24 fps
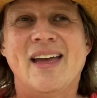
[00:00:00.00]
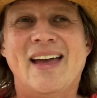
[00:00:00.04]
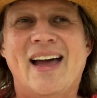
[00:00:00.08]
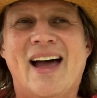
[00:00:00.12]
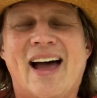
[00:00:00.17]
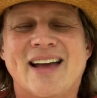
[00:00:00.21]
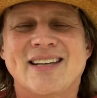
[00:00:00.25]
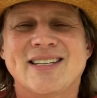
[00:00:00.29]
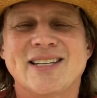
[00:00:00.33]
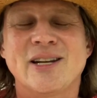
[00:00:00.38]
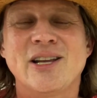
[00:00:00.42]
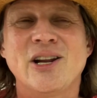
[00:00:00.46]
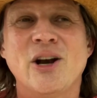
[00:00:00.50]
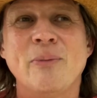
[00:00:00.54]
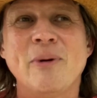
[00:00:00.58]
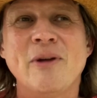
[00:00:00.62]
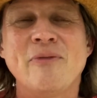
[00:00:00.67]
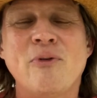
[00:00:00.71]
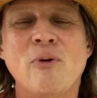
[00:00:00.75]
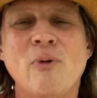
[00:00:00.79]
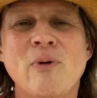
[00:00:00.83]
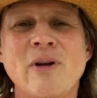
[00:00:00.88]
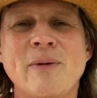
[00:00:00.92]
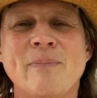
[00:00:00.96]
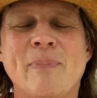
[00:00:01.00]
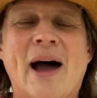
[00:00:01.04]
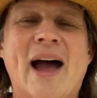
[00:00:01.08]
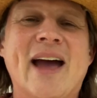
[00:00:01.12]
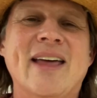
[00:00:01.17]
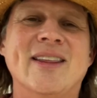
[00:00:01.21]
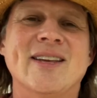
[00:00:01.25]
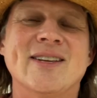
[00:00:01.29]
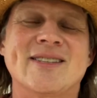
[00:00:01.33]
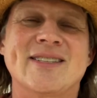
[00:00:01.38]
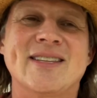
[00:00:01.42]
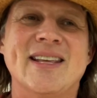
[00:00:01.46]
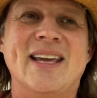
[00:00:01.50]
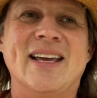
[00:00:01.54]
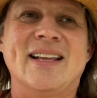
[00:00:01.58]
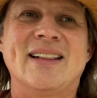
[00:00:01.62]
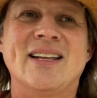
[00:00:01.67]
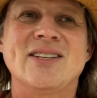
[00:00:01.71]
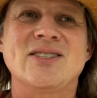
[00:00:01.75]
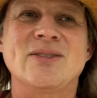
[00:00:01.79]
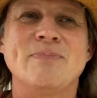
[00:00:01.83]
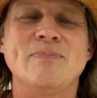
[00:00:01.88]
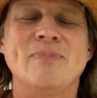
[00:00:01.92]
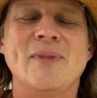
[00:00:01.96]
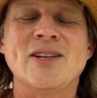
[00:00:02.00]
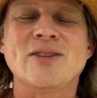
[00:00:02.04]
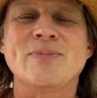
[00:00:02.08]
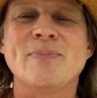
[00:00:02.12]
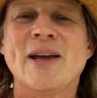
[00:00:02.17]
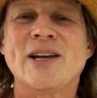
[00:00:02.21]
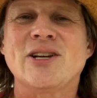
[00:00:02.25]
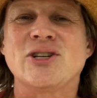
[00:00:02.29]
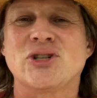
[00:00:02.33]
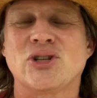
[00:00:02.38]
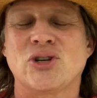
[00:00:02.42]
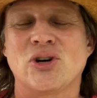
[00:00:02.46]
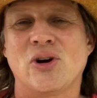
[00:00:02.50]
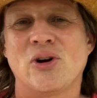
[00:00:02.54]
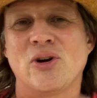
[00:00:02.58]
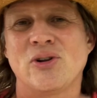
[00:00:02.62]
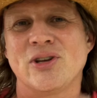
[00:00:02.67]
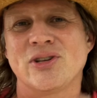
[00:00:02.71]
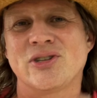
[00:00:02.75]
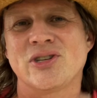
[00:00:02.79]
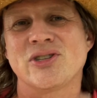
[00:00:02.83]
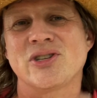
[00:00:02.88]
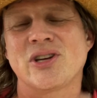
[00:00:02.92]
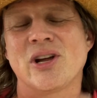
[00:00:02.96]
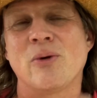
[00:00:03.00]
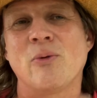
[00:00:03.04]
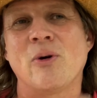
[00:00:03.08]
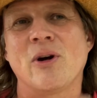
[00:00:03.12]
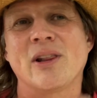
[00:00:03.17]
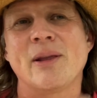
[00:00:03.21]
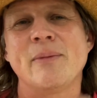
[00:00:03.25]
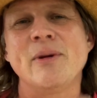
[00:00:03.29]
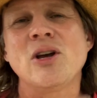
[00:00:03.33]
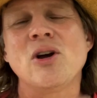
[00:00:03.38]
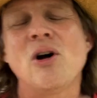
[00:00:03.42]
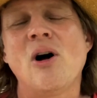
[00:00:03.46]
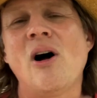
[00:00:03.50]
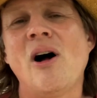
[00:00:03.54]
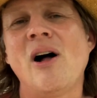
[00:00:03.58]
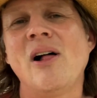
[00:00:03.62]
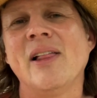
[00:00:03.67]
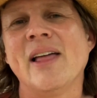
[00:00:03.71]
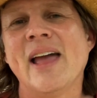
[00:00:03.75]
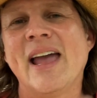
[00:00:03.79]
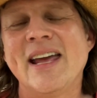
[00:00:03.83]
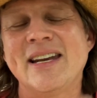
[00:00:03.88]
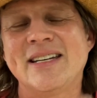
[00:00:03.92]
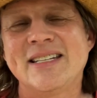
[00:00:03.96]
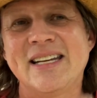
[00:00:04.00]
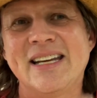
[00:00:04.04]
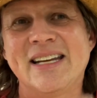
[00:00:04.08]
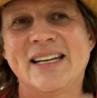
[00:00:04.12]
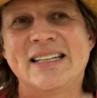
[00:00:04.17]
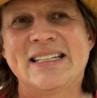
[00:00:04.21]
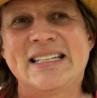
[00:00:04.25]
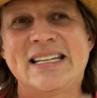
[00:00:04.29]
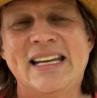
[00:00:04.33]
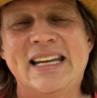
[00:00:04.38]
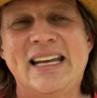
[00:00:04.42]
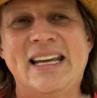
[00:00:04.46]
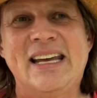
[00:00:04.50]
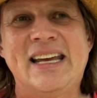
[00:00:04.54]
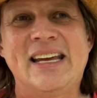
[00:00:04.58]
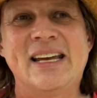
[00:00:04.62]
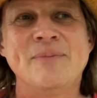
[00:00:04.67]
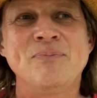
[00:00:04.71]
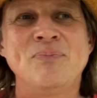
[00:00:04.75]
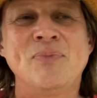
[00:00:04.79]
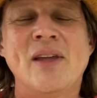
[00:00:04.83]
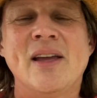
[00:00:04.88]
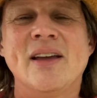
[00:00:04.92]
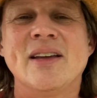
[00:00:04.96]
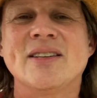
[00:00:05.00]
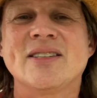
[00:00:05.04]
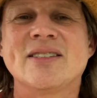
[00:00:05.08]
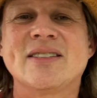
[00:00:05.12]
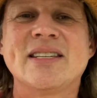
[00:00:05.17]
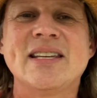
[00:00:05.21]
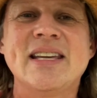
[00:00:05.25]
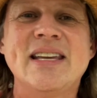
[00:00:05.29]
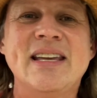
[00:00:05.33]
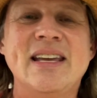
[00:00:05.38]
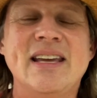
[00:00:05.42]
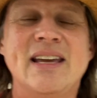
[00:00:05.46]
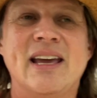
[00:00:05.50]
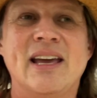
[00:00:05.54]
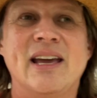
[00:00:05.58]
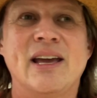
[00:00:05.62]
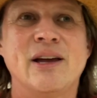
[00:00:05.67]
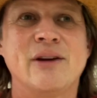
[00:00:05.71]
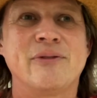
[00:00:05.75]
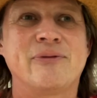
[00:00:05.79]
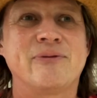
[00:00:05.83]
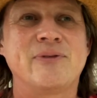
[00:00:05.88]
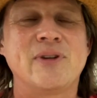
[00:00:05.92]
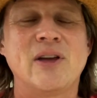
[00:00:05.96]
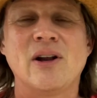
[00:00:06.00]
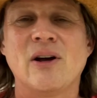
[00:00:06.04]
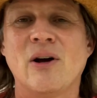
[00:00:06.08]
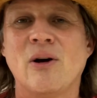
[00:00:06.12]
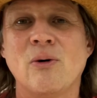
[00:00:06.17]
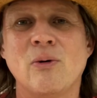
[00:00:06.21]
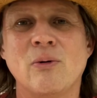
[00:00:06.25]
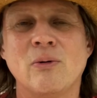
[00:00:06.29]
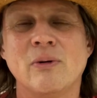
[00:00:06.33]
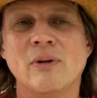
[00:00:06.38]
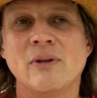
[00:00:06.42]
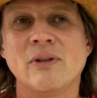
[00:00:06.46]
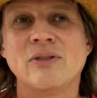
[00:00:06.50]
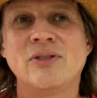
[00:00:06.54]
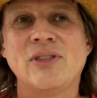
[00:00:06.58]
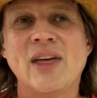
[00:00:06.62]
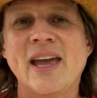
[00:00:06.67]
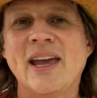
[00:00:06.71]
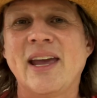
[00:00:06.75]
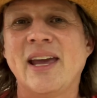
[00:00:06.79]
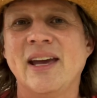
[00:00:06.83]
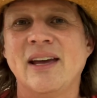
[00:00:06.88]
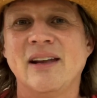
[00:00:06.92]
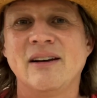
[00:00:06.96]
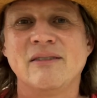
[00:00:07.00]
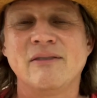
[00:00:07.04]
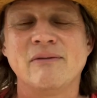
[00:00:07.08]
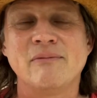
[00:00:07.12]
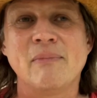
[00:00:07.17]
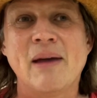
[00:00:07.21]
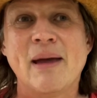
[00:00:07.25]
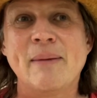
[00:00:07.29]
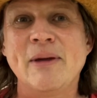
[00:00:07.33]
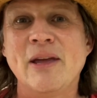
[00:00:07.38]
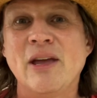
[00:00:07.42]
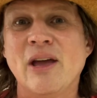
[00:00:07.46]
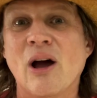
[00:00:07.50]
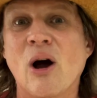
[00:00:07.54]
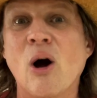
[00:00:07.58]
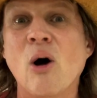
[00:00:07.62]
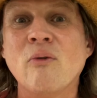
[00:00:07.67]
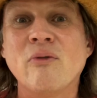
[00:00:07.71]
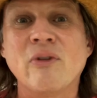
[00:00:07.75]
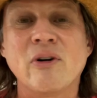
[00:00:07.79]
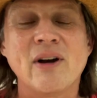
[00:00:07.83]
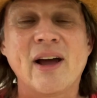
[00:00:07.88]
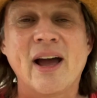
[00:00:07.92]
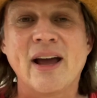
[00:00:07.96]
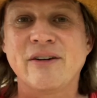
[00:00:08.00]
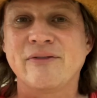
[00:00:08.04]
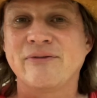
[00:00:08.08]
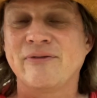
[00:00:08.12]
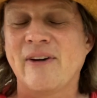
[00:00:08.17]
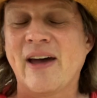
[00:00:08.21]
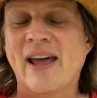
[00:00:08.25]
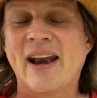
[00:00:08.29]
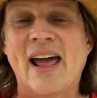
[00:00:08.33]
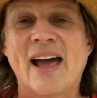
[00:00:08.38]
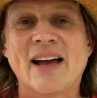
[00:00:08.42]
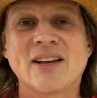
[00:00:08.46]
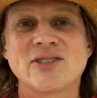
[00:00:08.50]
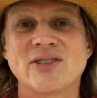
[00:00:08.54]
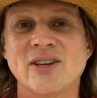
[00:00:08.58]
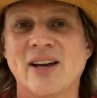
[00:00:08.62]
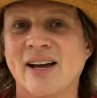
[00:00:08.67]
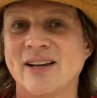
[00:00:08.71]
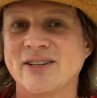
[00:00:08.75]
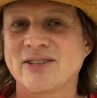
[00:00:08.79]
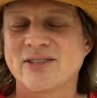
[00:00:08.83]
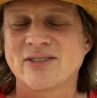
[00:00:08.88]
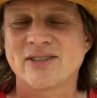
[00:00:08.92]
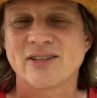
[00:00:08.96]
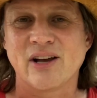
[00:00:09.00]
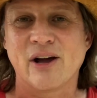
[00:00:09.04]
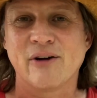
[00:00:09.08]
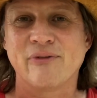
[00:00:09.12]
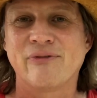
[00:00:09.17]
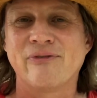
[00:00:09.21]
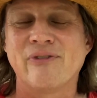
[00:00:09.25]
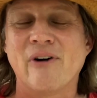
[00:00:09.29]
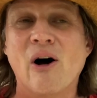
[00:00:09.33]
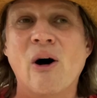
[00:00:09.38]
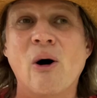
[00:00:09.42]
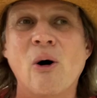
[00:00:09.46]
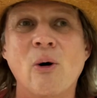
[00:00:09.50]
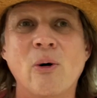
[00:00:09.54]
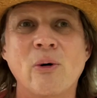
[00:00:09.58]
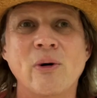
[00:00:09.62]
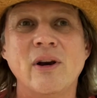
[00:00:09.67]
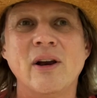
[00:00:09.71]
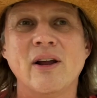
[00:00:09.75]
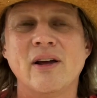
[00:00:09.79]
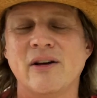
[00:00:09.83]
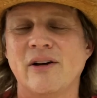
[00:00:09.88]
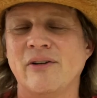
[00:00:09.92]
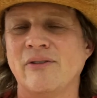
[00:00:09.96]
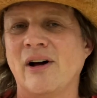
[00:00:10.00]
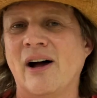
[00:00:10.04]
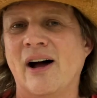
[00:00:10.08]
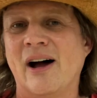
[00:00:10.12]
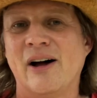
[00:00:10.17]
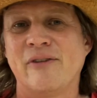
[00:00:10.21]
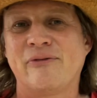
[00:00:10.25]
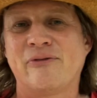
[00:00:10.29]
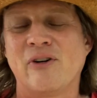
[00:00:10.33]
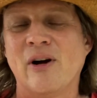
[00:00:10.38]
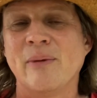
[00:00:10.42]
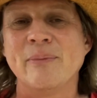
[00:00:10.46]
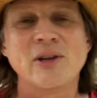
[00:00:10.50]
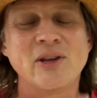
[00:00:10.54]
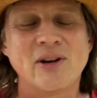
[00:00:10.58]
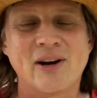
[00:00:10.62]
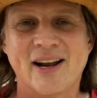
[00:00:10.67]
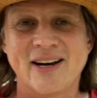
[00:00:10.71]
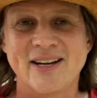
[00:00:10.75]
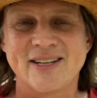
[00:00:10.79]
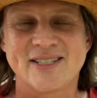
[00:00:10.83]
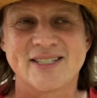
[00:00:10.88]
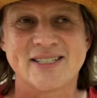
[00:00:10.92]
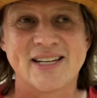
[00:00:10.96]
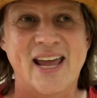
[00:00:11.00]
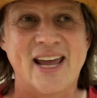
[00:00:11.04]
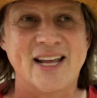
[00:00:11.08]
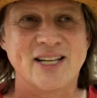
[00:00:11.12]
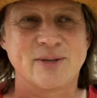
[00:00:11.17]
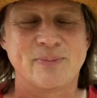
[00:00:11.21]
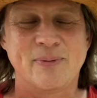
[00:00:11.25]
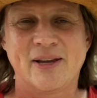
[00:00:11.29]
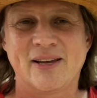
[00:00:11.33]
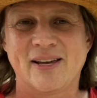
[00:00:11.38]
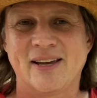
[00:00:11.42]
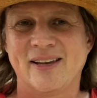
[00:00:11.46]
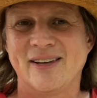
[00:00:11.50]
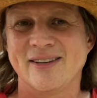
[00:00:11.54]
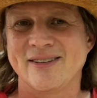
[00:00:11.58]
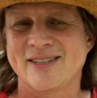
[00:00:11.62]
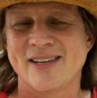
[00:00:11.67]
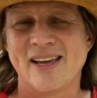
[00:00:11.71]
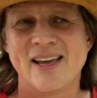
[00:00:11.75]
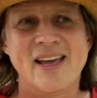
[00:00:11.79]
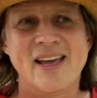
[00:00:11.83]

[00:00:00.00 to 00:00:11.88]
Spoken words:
I said, before we buy this thing, let's make sure this is gonna work. Let me call AT&T, see if, they can maybe overnight FedEx us a phone from the United States, because